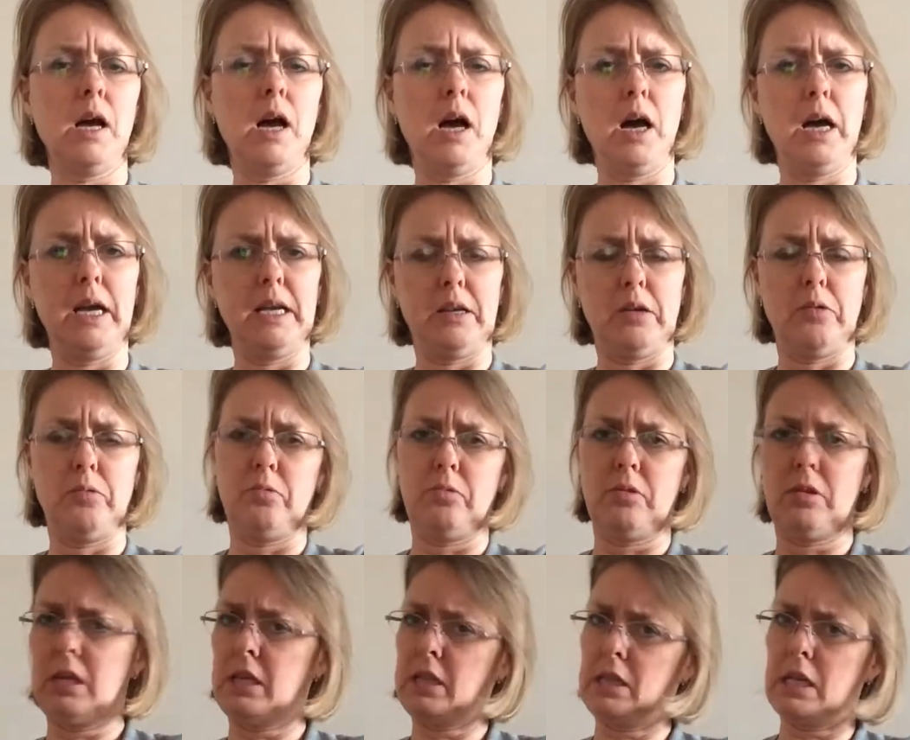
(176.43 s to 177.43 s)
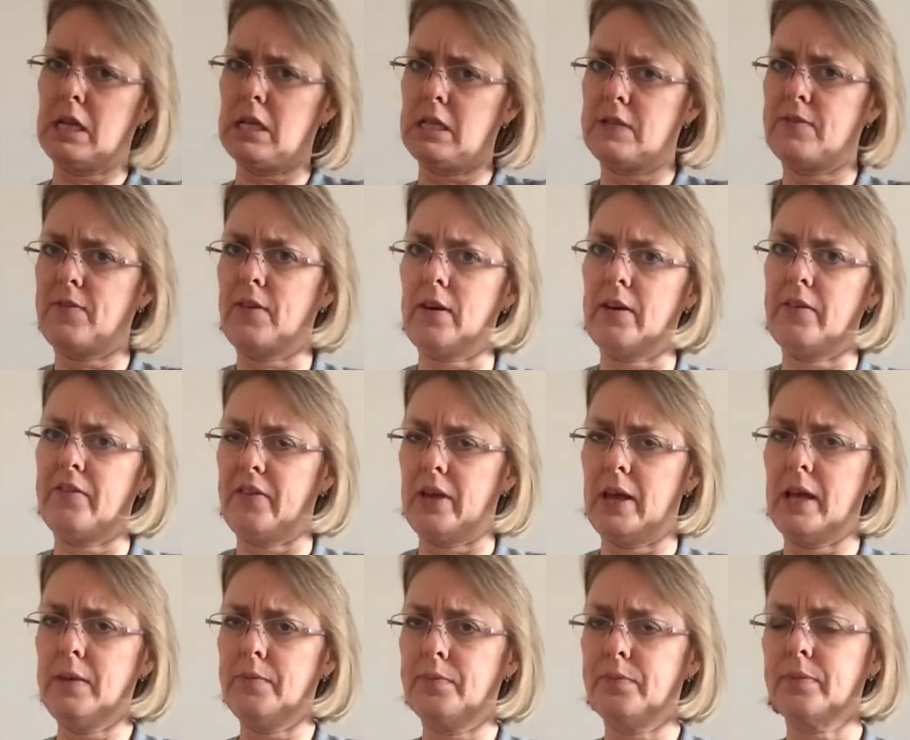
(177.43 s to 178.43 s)
I don't think that's very
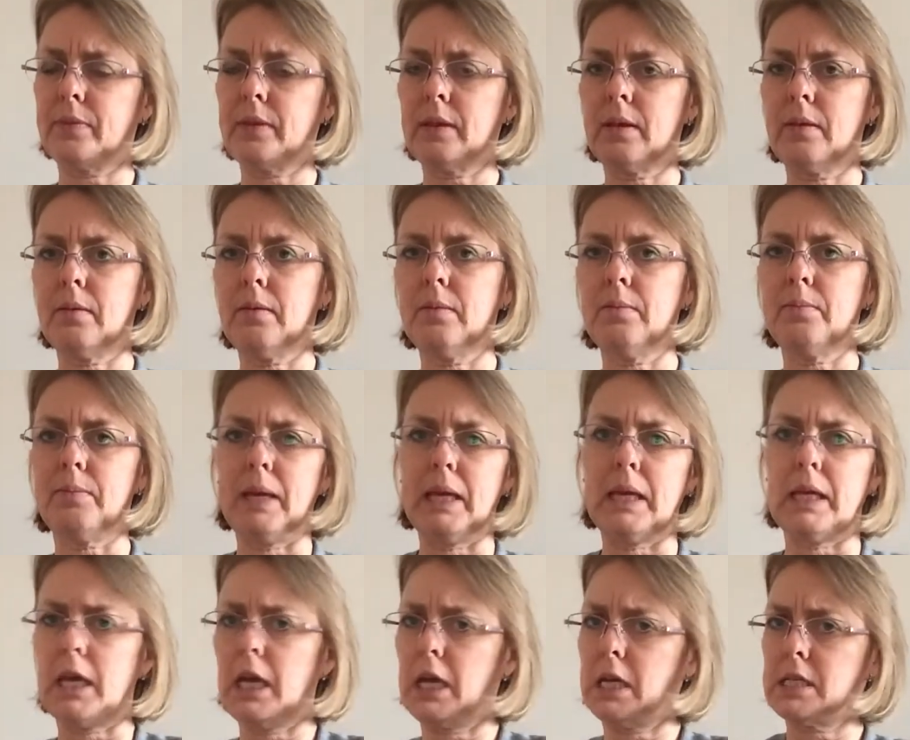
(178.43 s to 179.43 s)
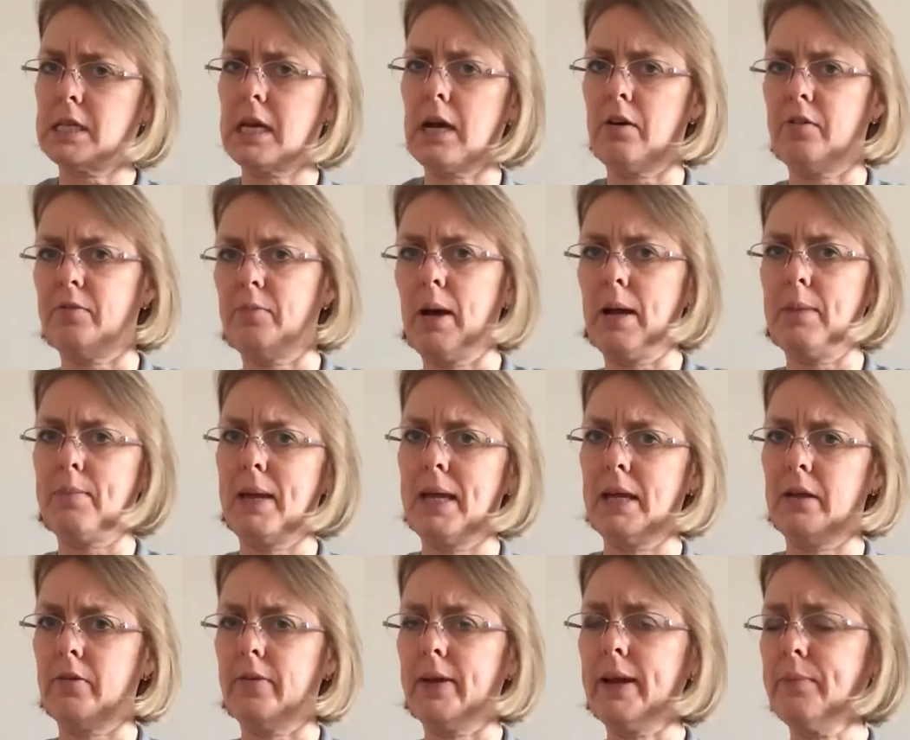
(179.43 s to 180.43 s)
fair. Being kicked out of my
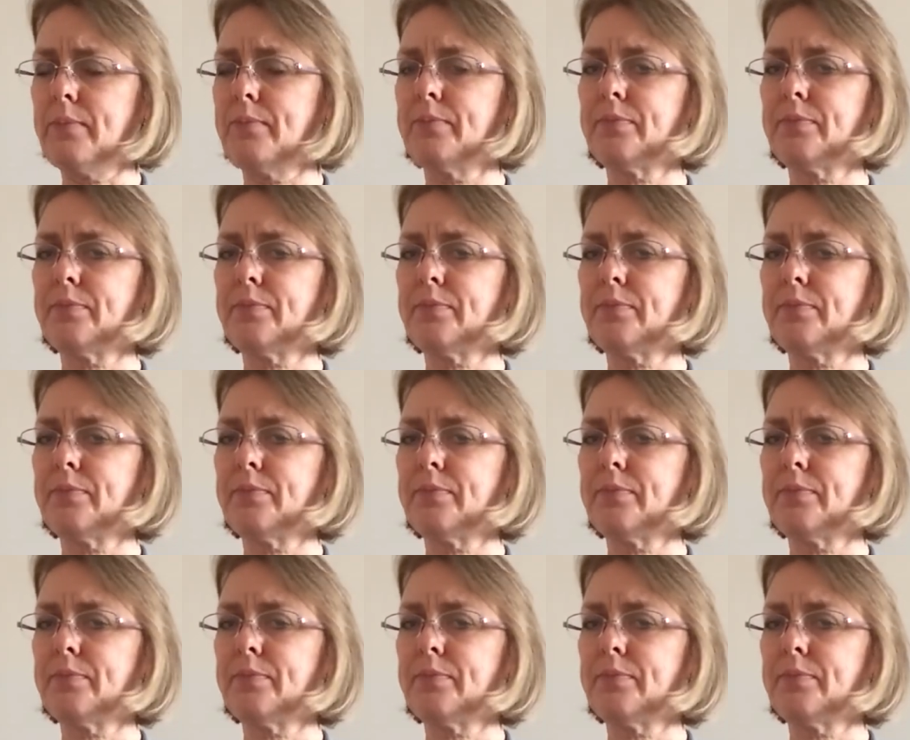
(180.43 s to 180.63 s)
bakery